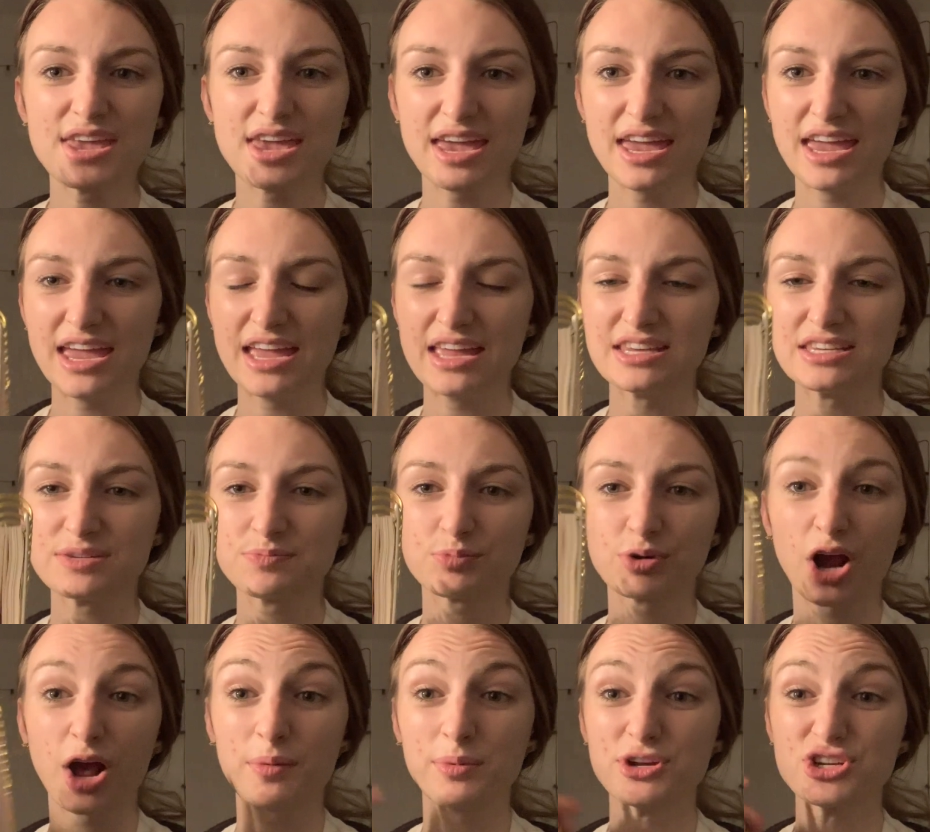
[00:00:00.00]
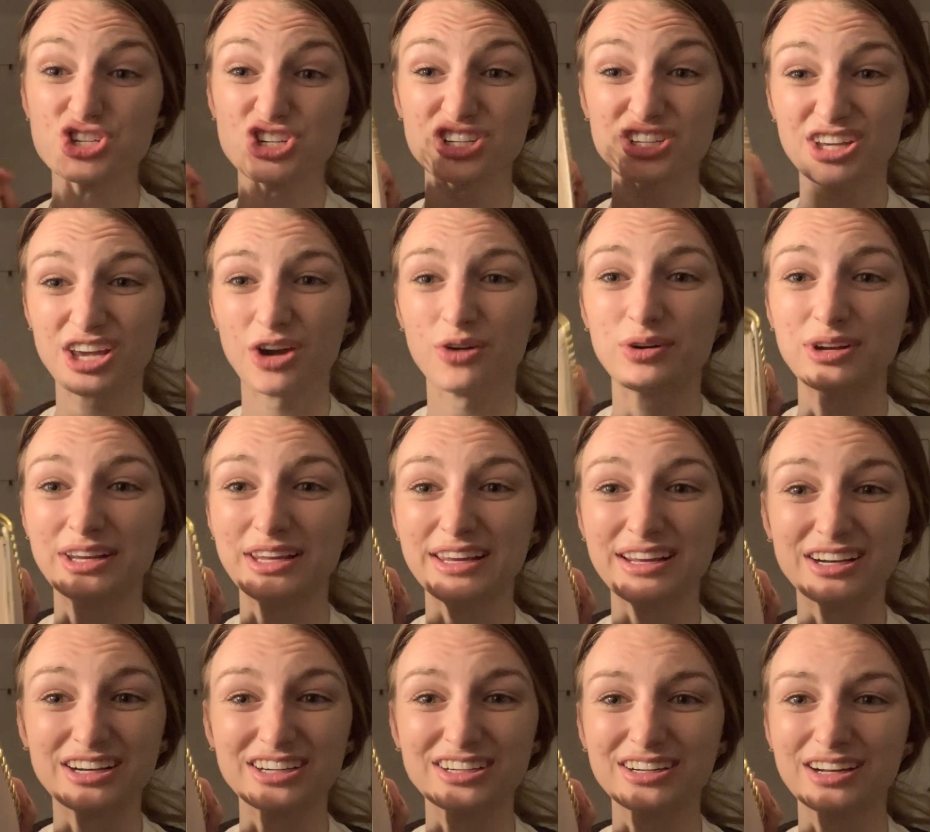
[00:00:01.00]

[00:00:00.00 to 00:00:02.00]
it probably shouldn't go in here